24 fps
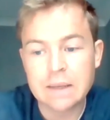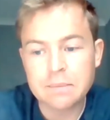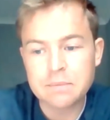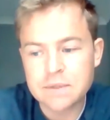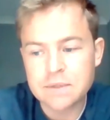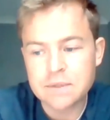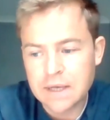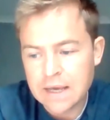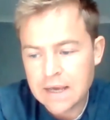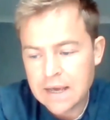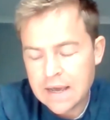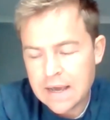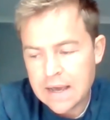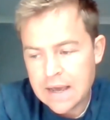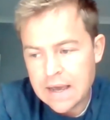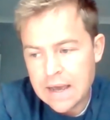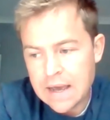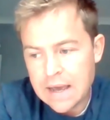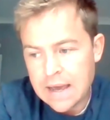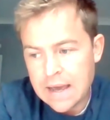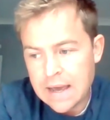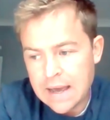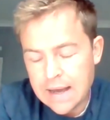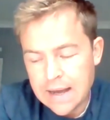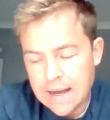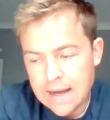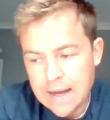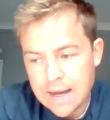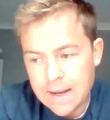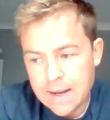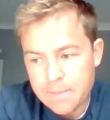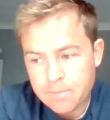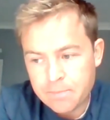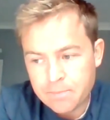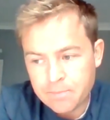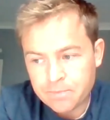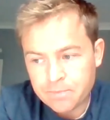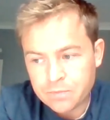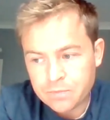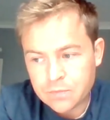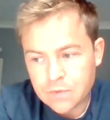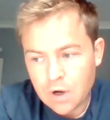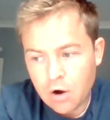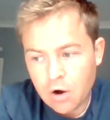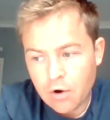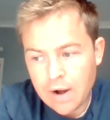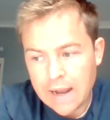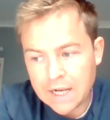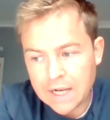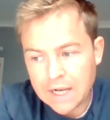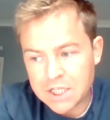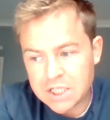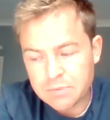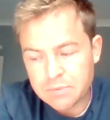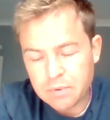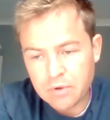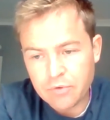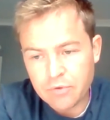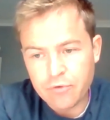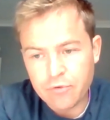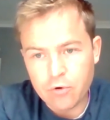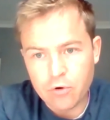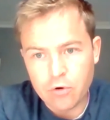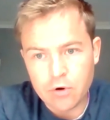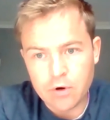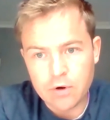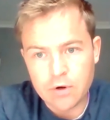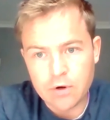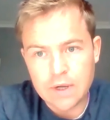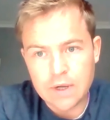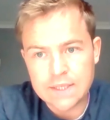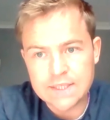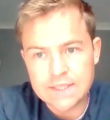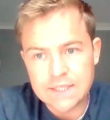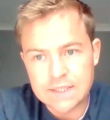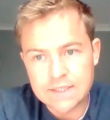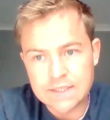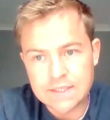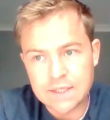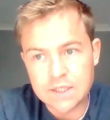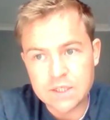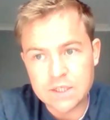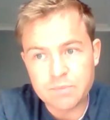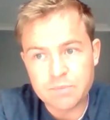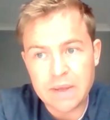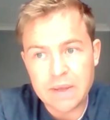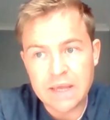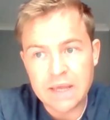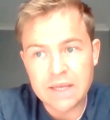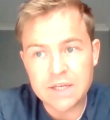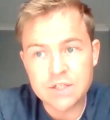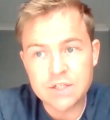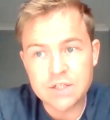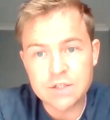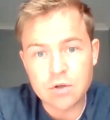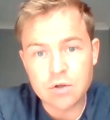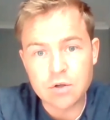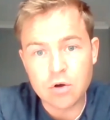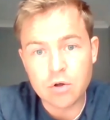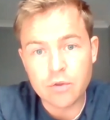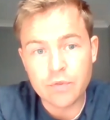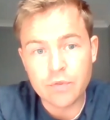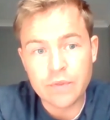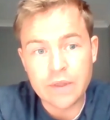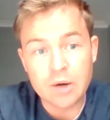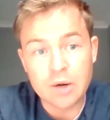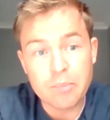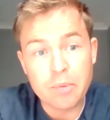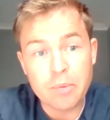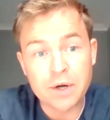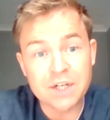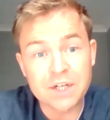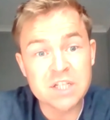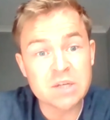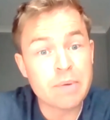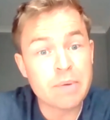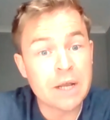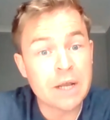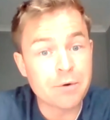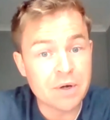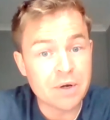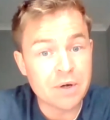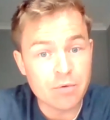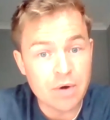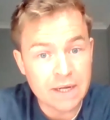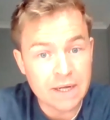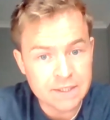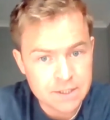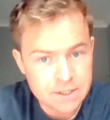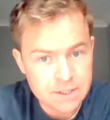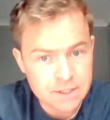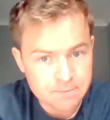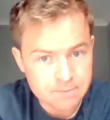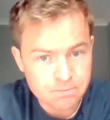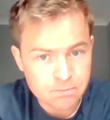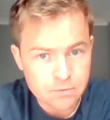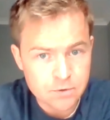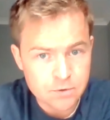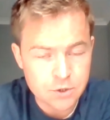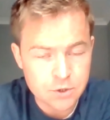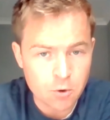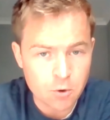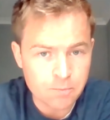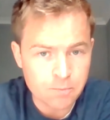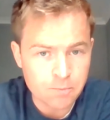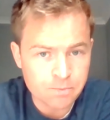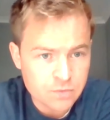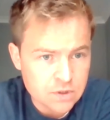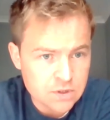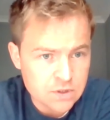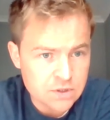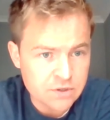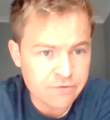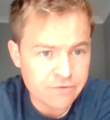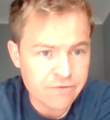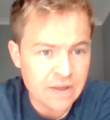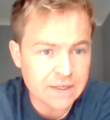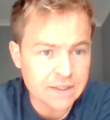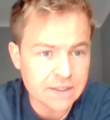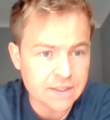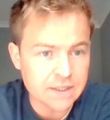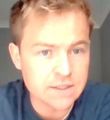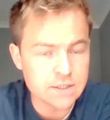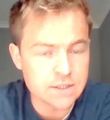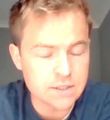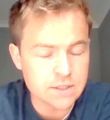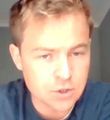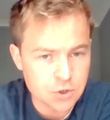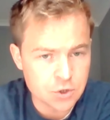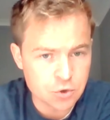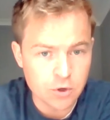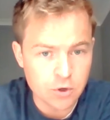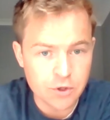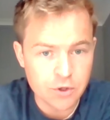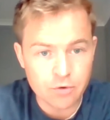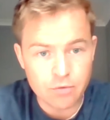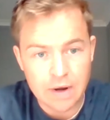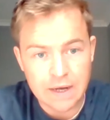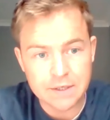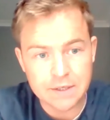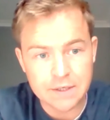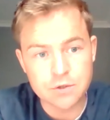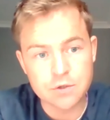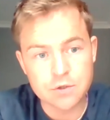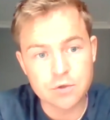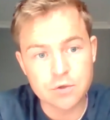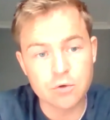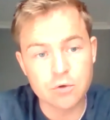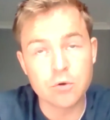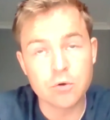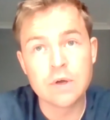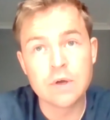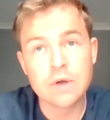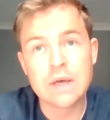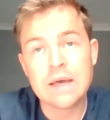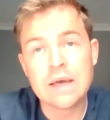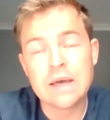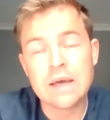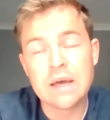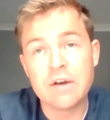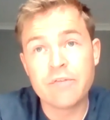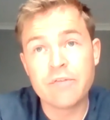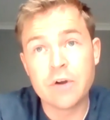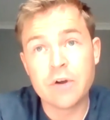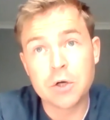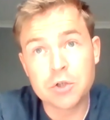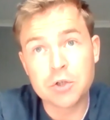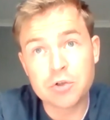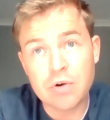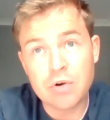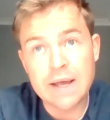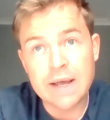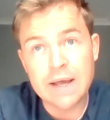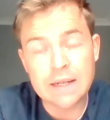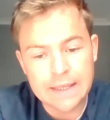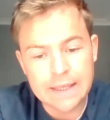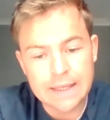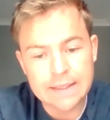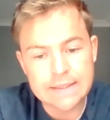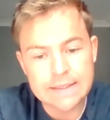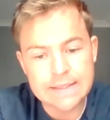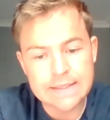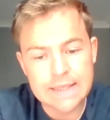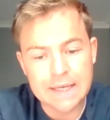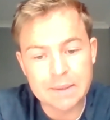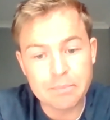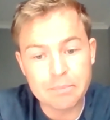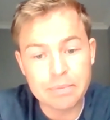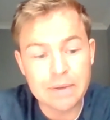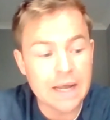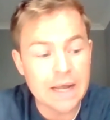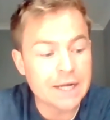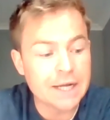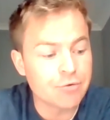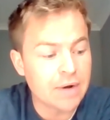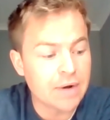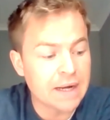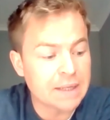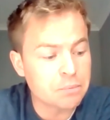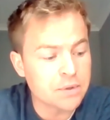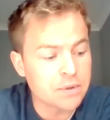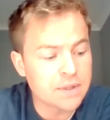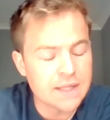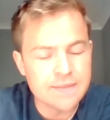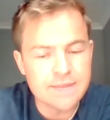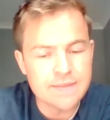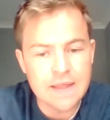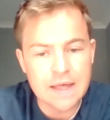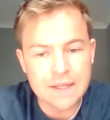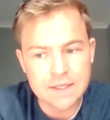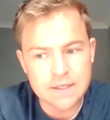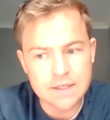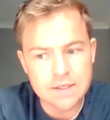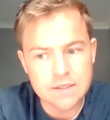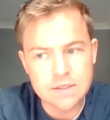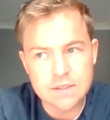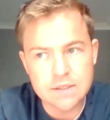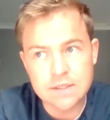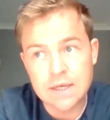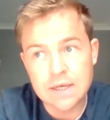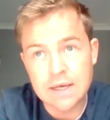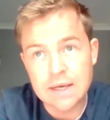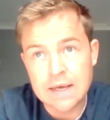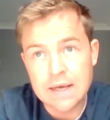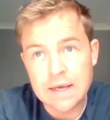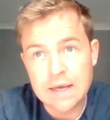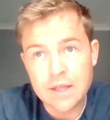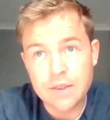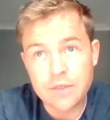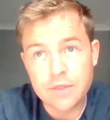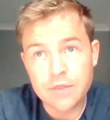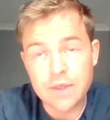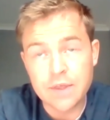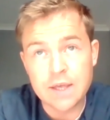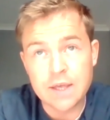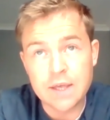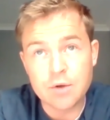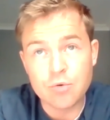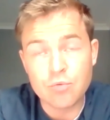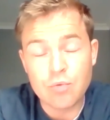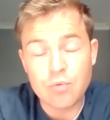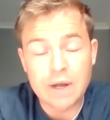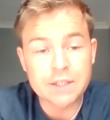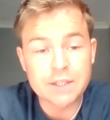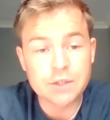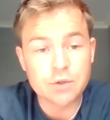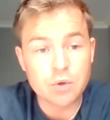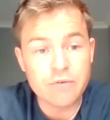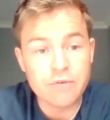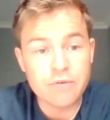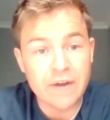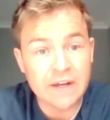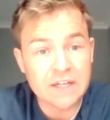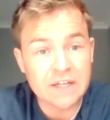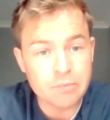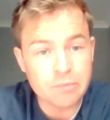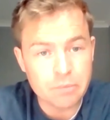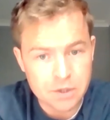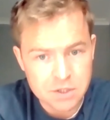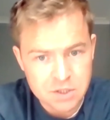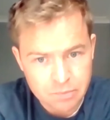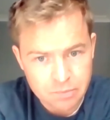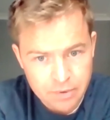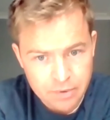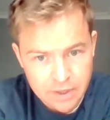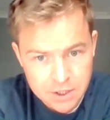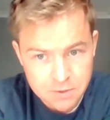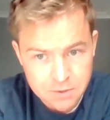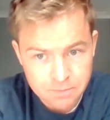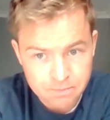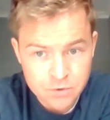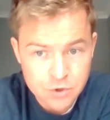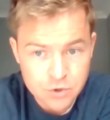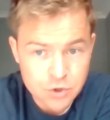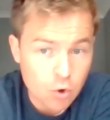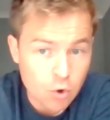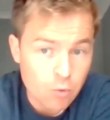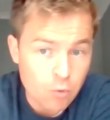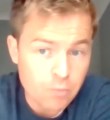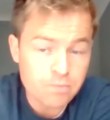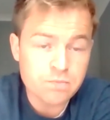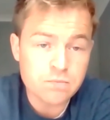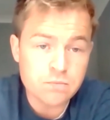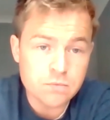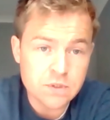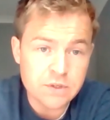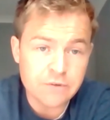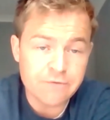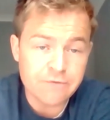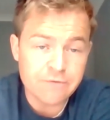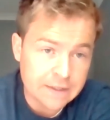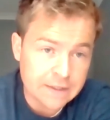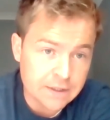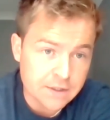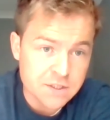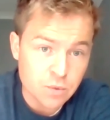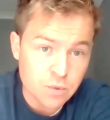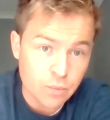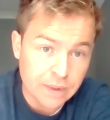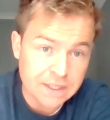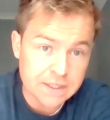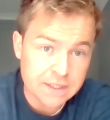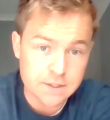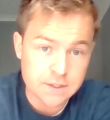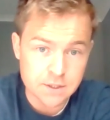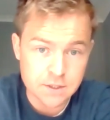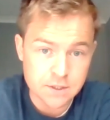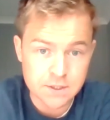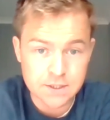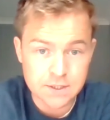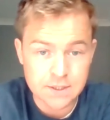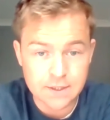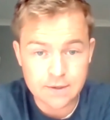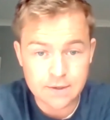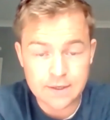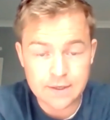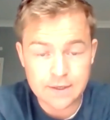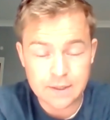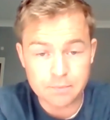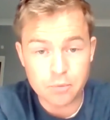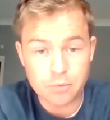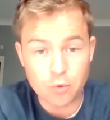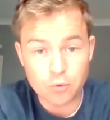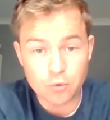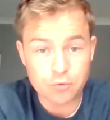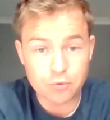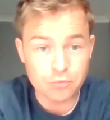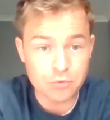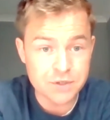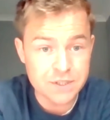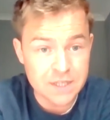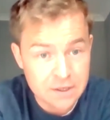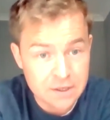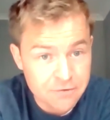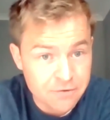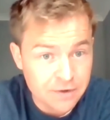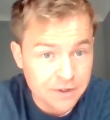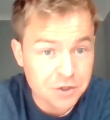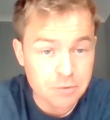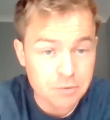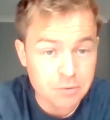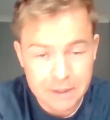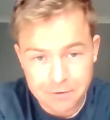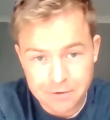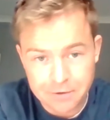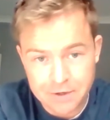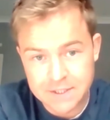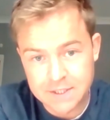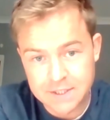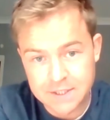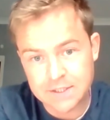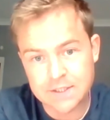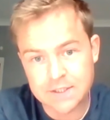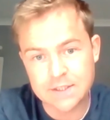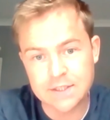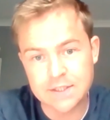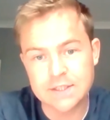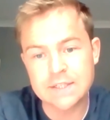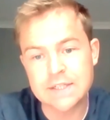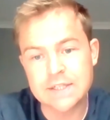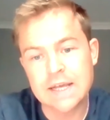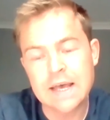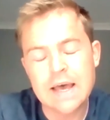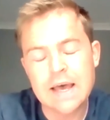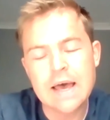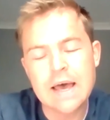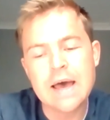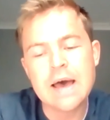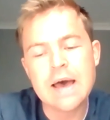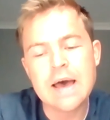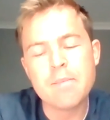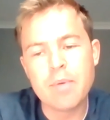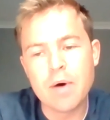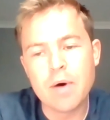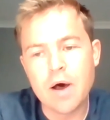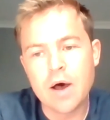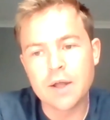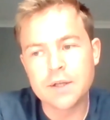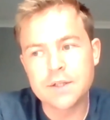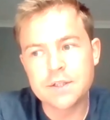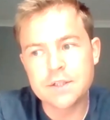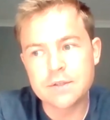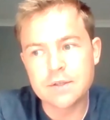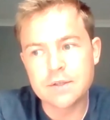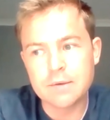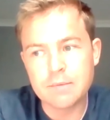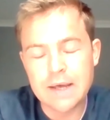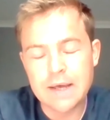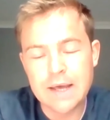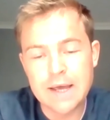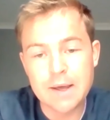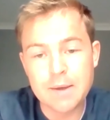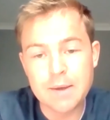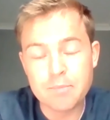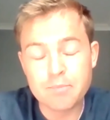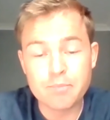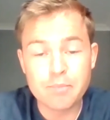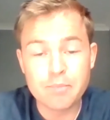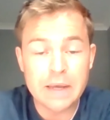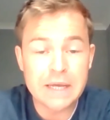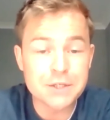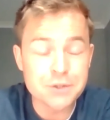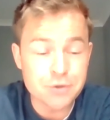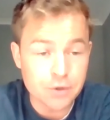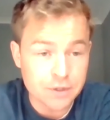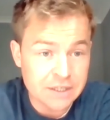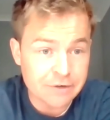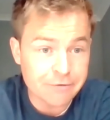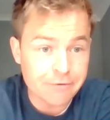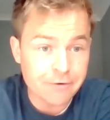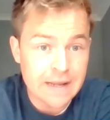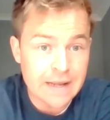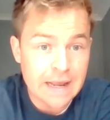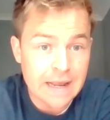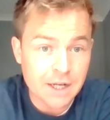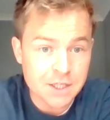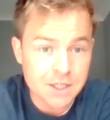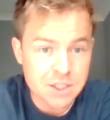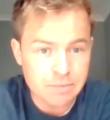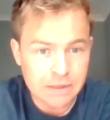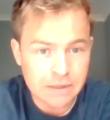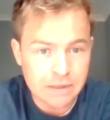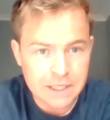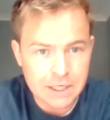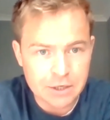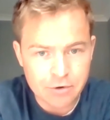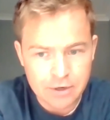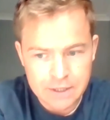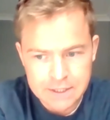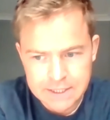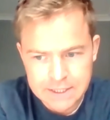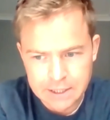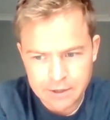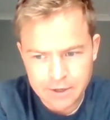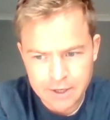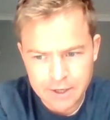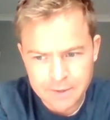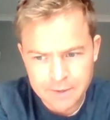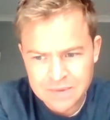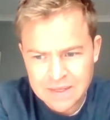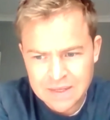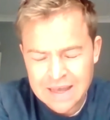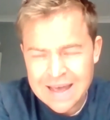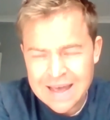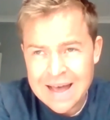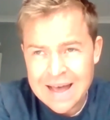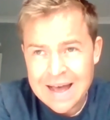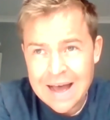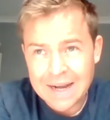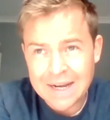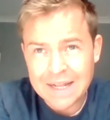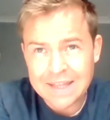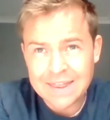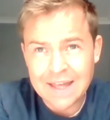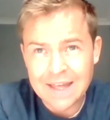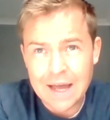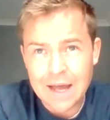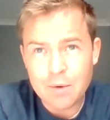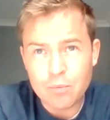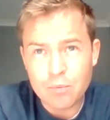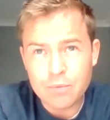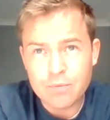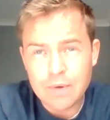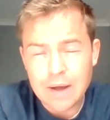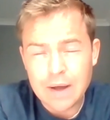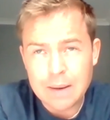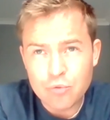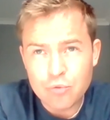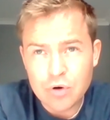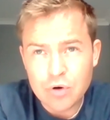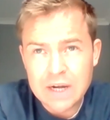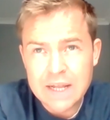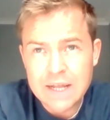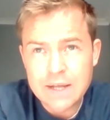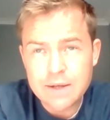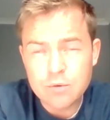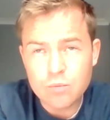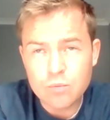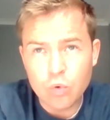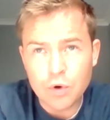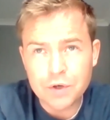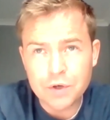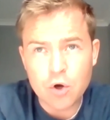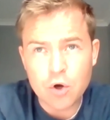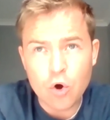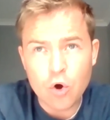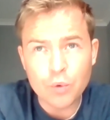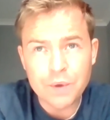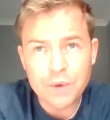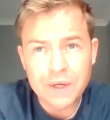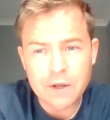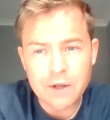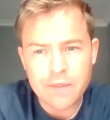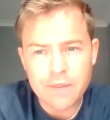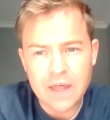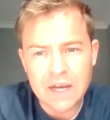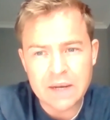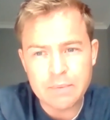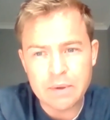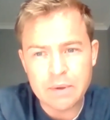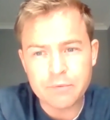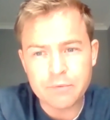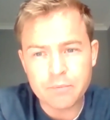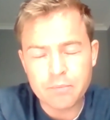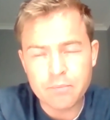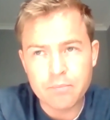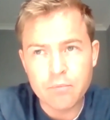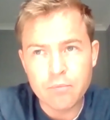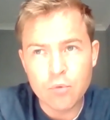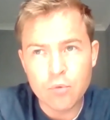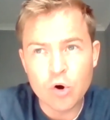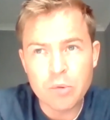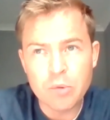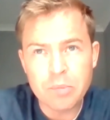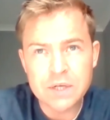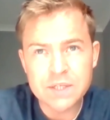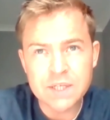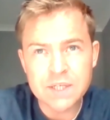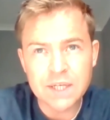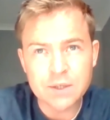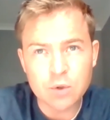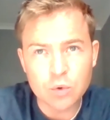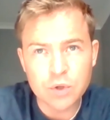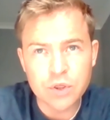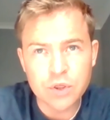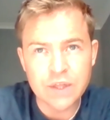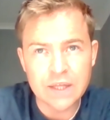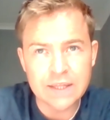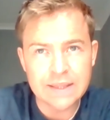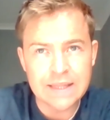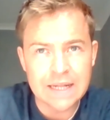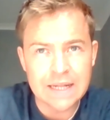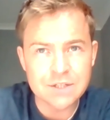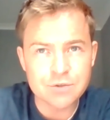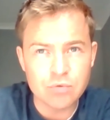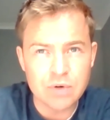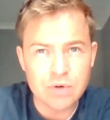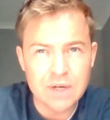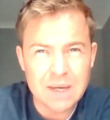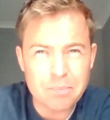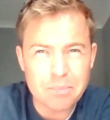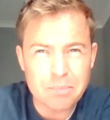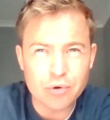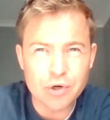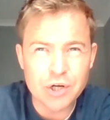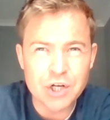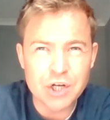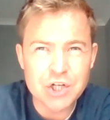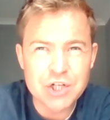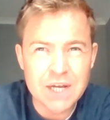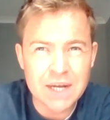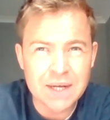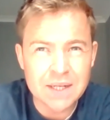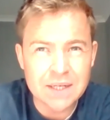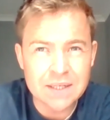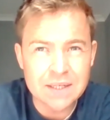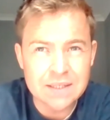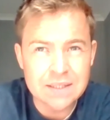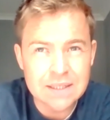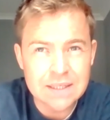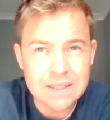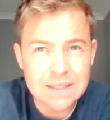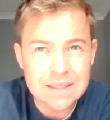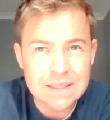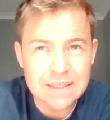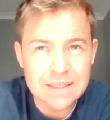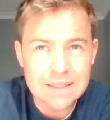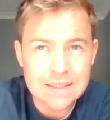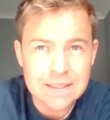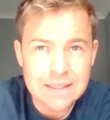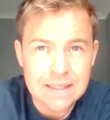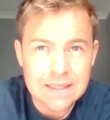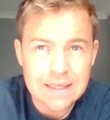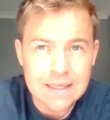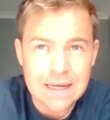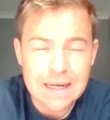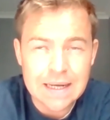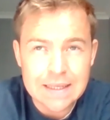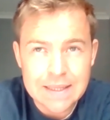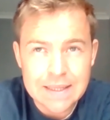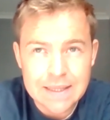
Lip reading: that has developed, are eligible for assistance based on their participatory rights. So defendants enjoy the right to fair trial, and an implied right within that is the right to effective participation. So defendants and witnesses can both receive intermediary assistance, but based on different eligibility criteria. And I think I really want to hone in on that a bit more, because I don't think that's really appreciated